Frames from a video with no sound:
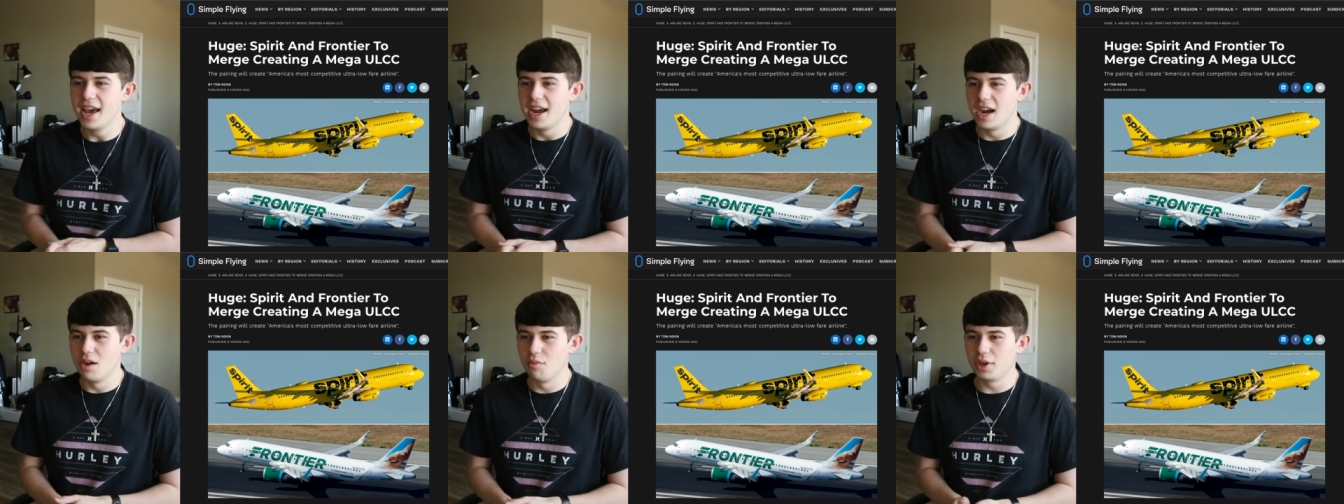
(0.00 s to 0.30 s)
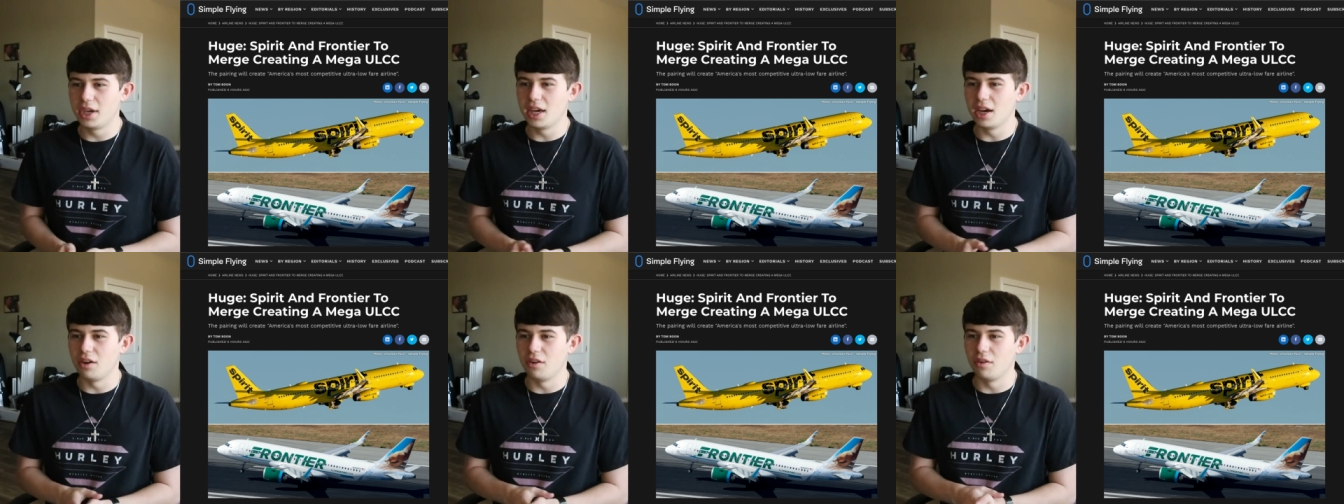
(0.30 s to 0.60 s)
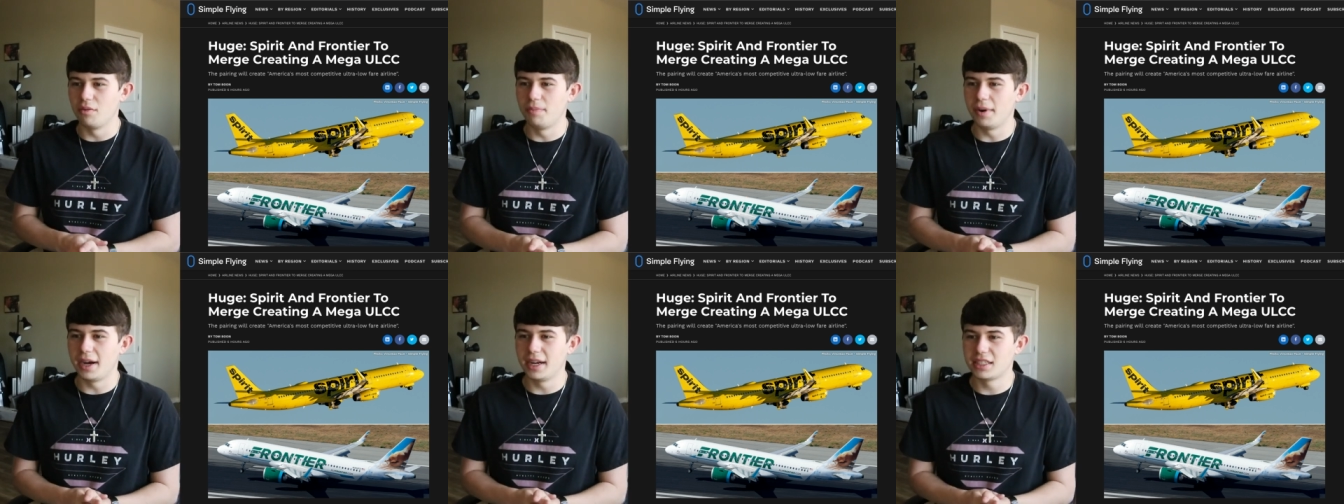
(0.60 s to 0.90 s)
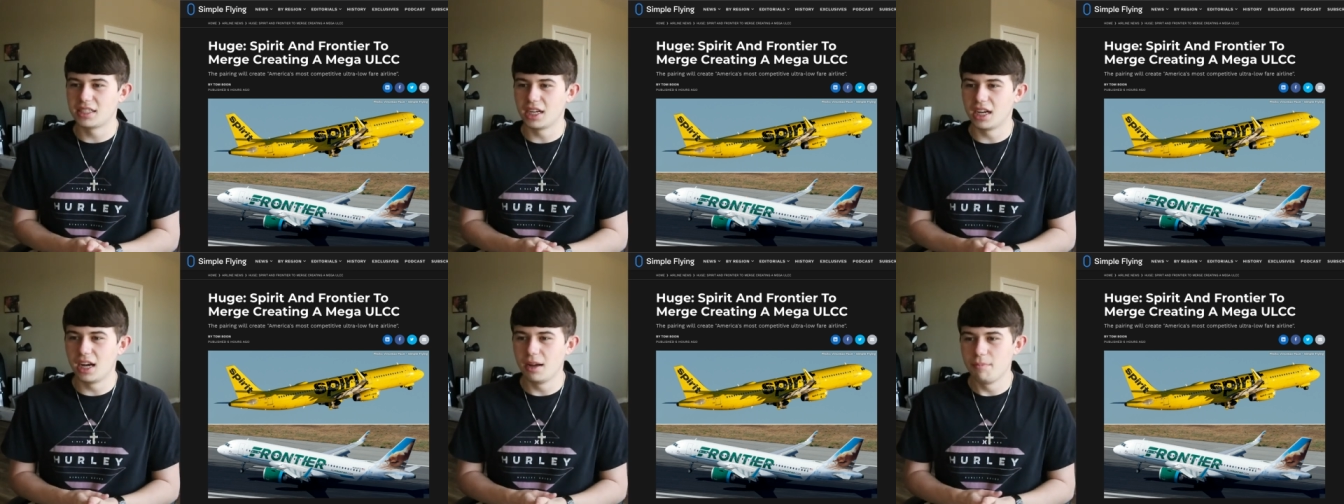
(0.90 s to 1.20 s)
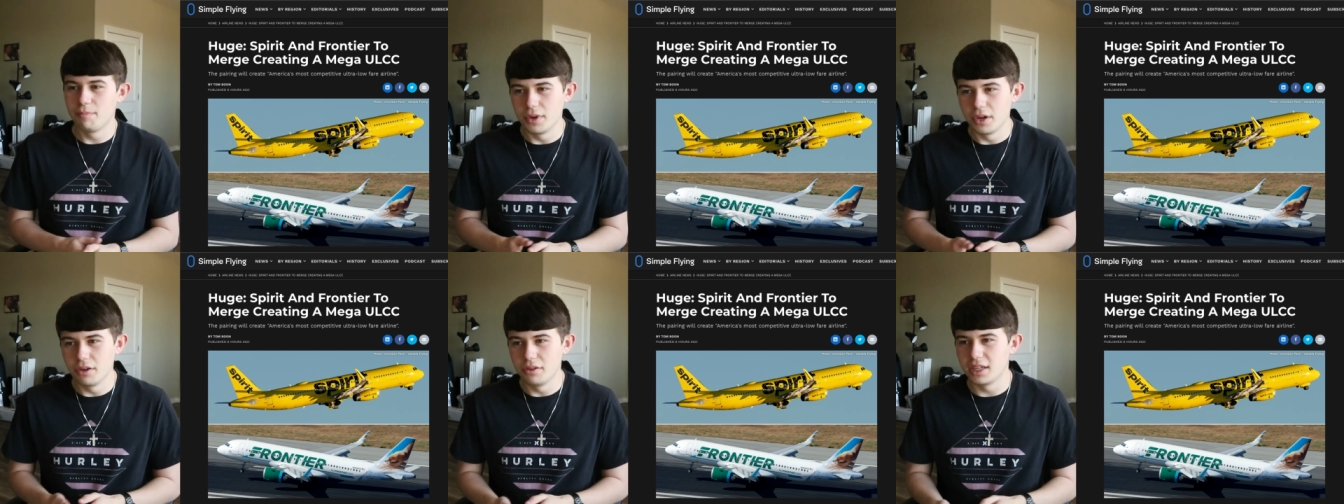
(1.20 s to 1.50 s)
Here we go, by
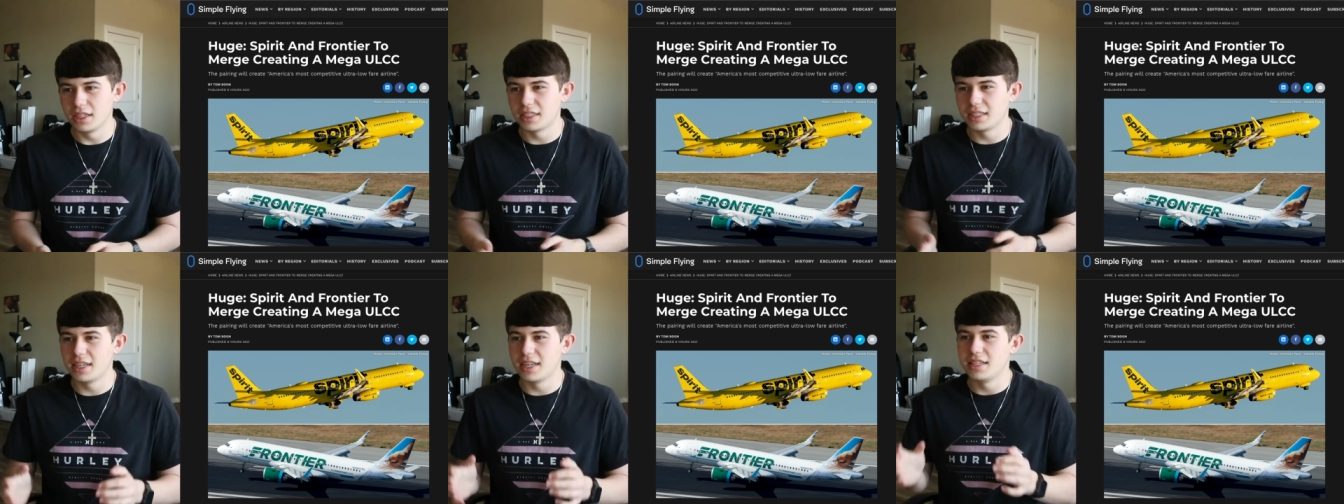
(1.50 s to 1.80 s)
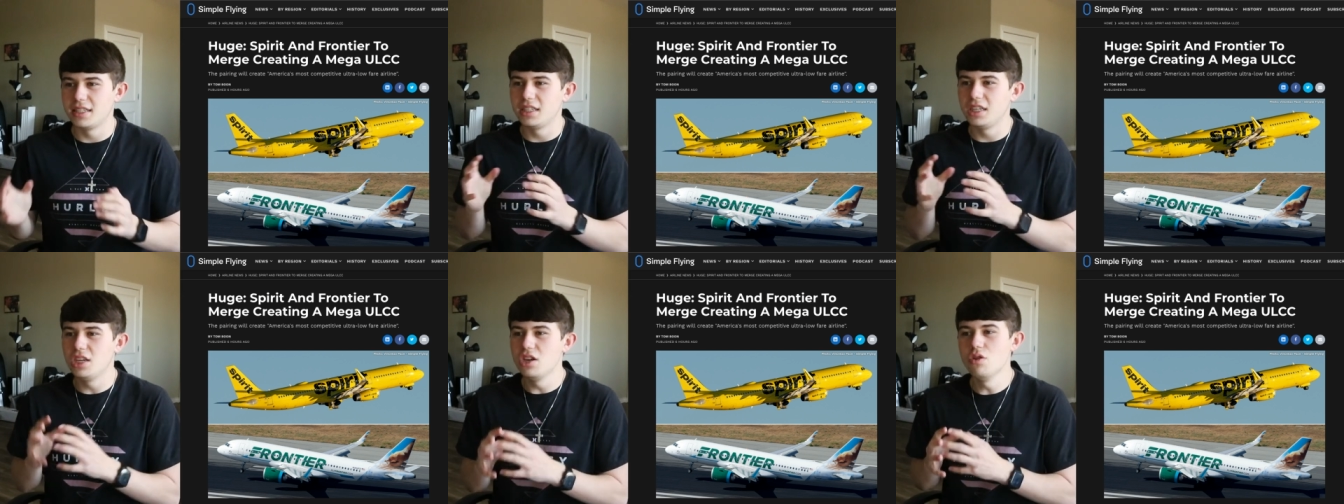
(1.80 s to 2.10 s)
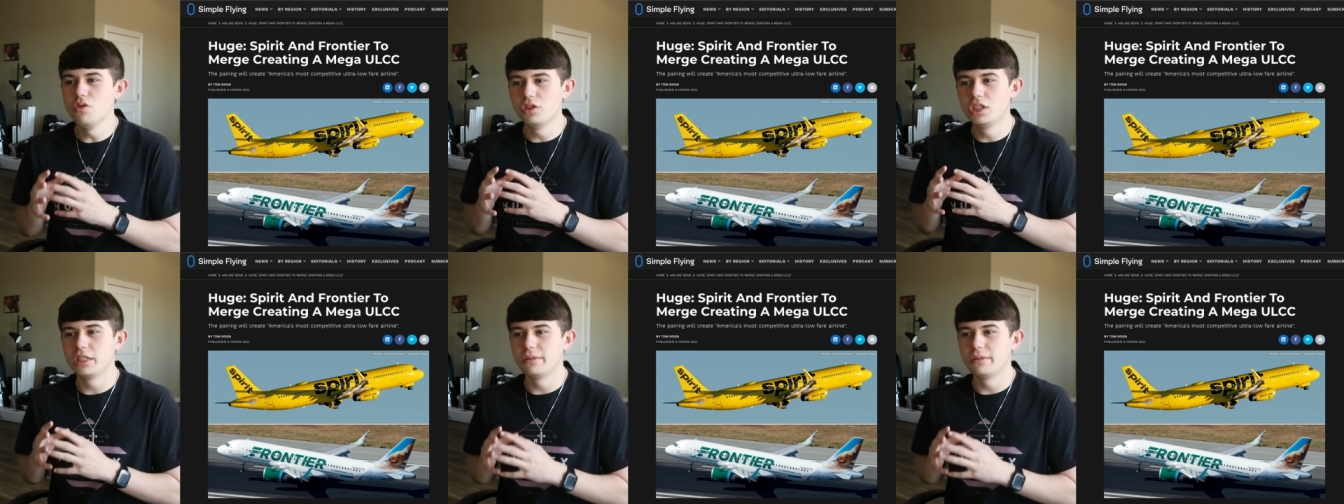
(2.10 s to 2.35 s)
Tom Boone. It says, huge,